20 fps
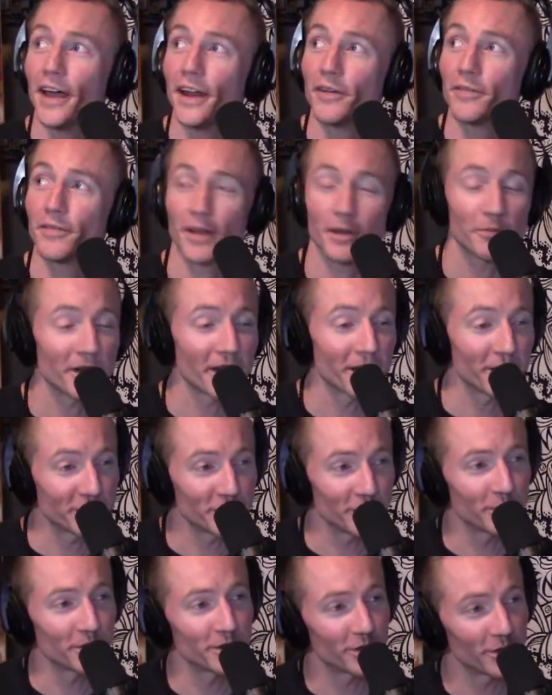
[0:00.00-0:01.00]
if I'm not
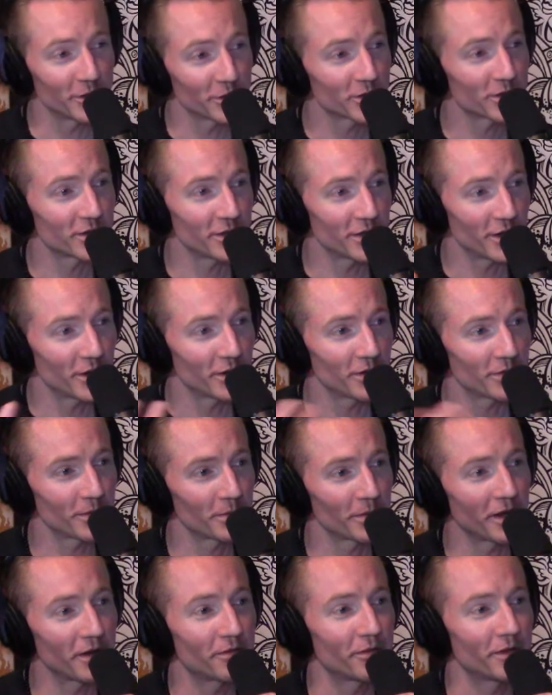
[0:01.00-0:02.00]
doing those, you know, if
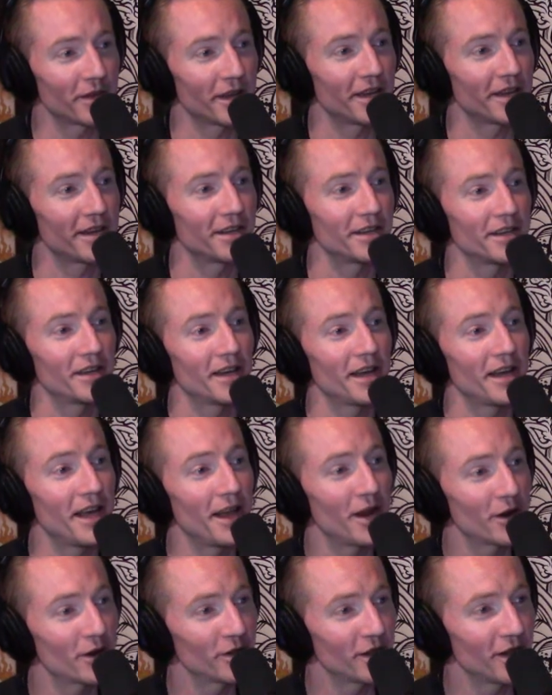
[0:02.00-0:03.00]
I'm not flying an airline. It's
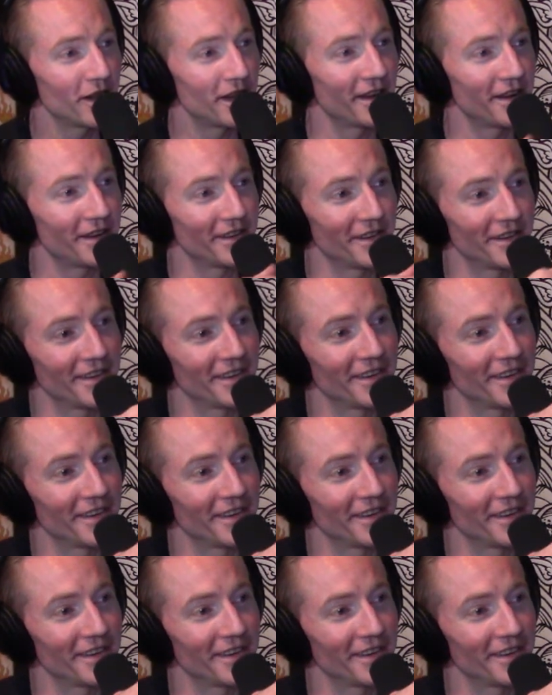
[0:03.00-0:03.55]
okay to go first